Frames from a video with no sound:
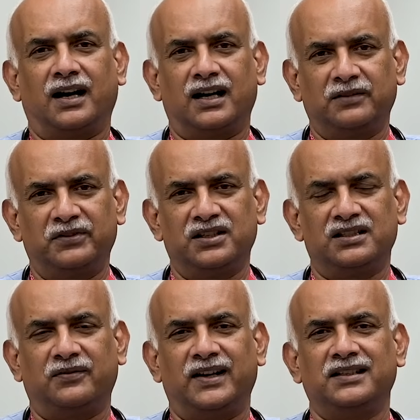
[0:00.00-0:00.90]
Artificial
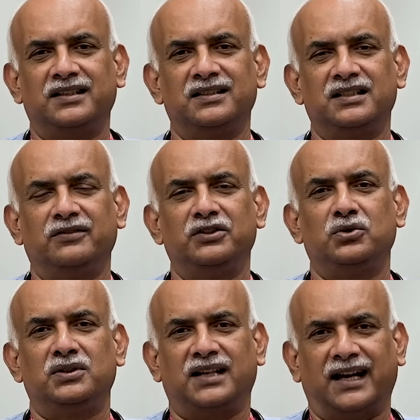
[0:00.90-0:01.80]
surfactant is given
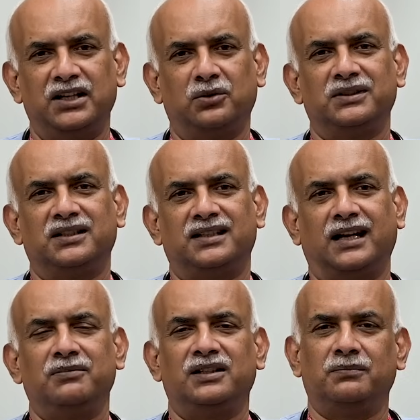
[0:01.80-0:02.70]
to tide over the
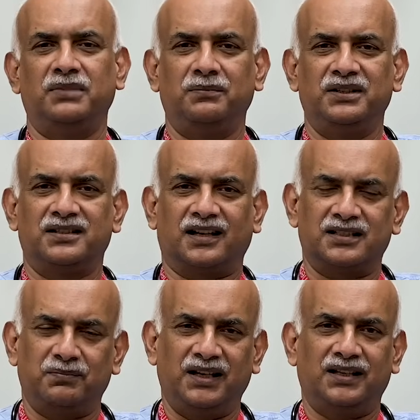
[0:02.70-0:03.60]
time till the baby
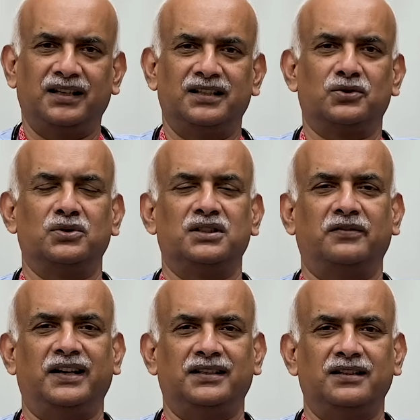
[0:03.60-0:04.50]
starts making its own
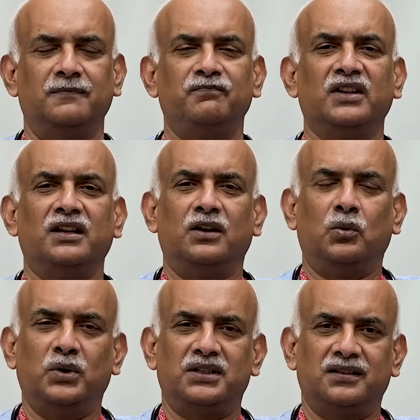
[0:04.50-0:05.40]
surfactant,
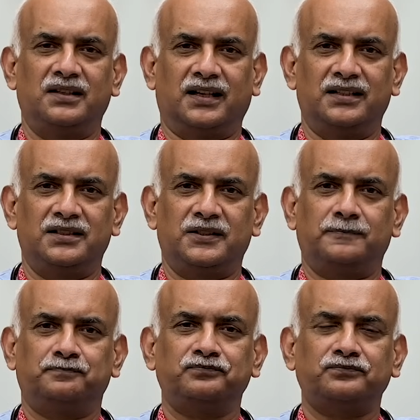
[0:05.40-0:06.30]
which it does